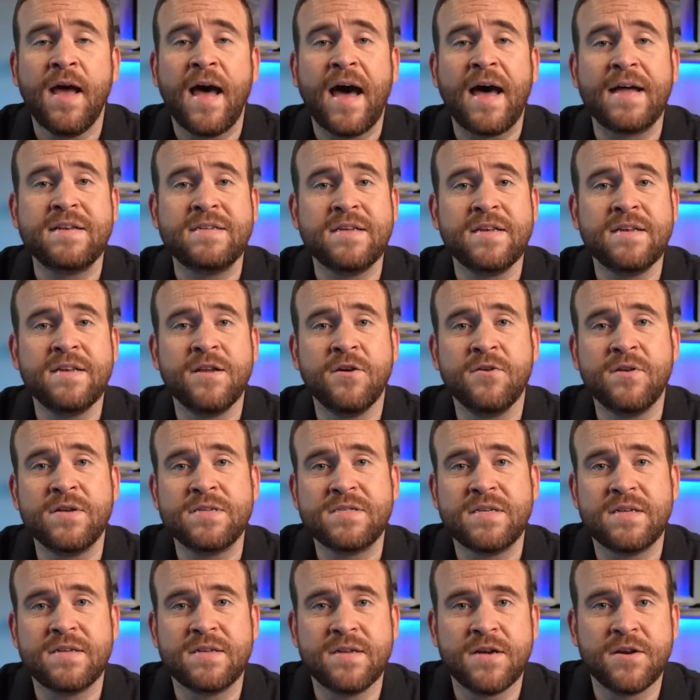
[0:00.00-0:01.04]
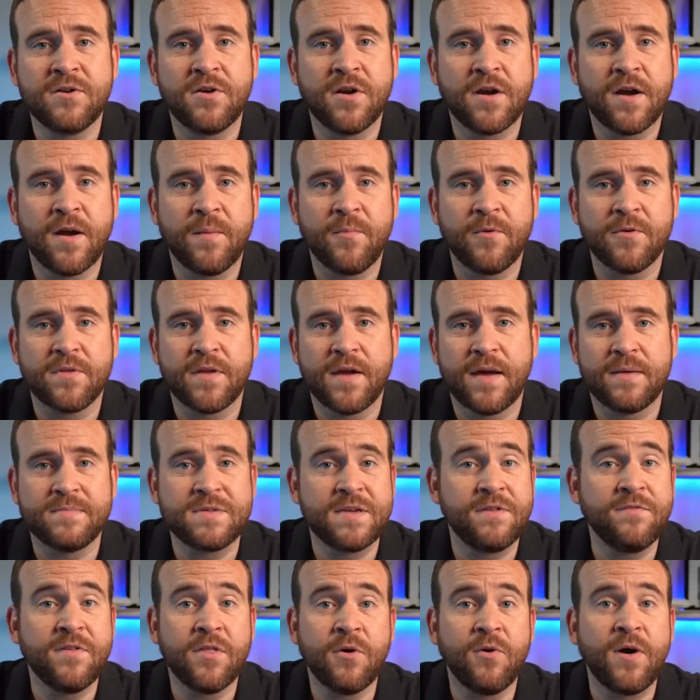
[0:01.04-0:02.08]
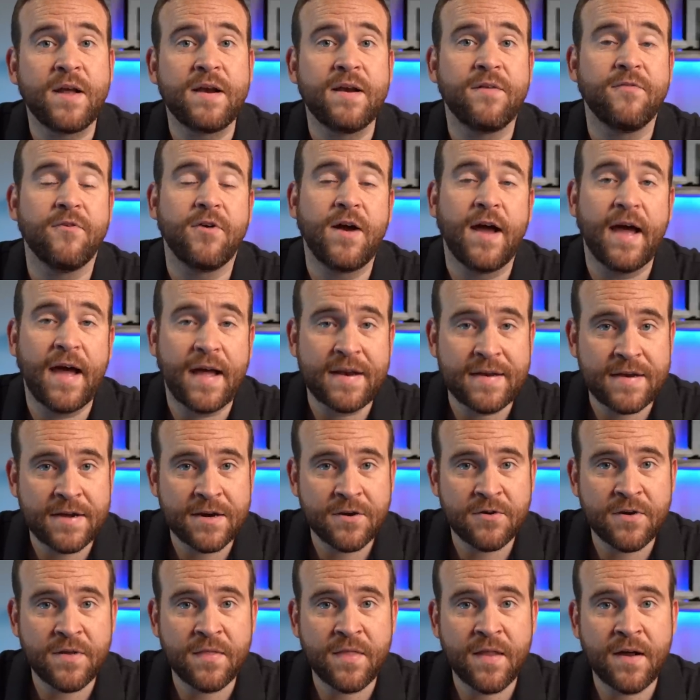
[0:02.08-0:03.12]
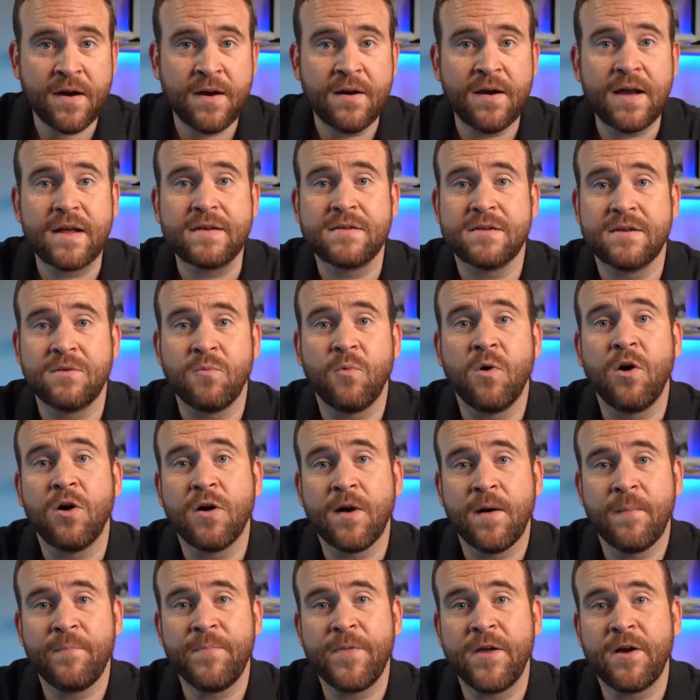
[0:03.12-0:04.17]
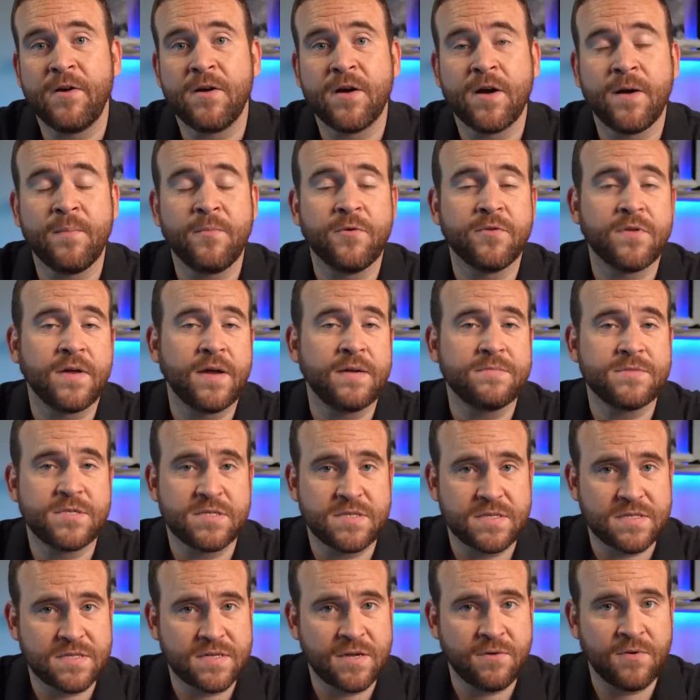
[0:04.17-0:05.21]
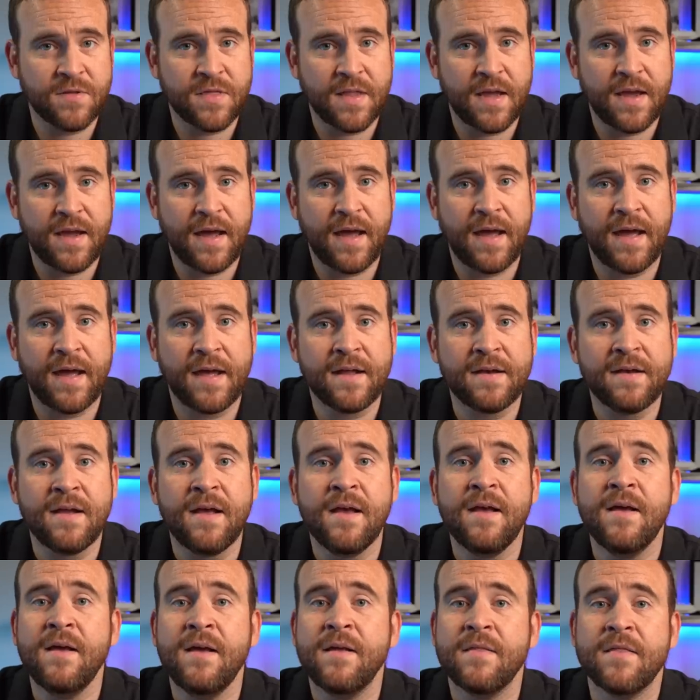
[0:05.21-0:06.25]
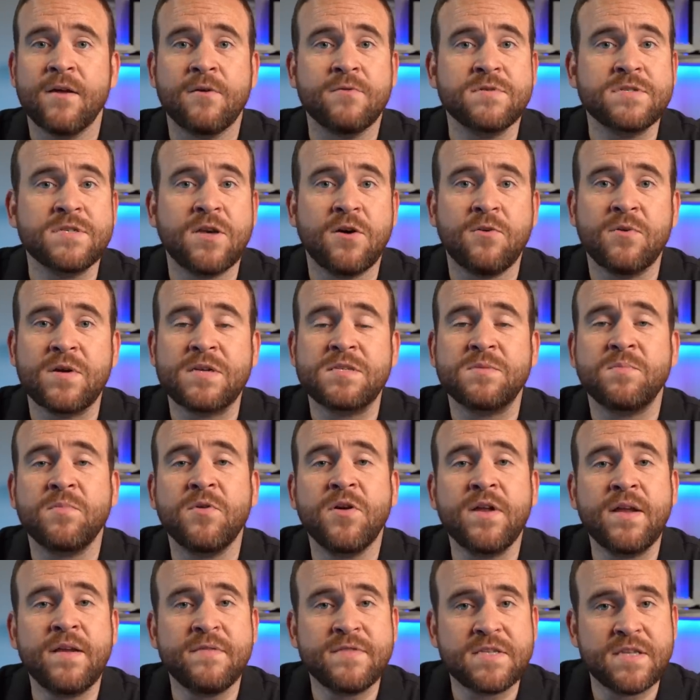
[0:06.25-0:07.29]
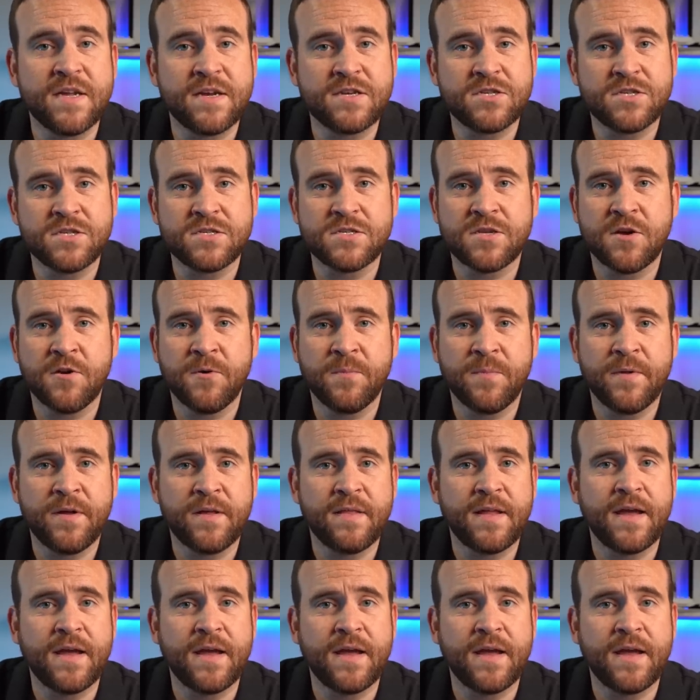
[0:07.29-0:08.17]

I did notice in dinner a couple times, even though I never had dinner in there, I did walk up there a couple times just to see what they had. There was always plenty of stations open.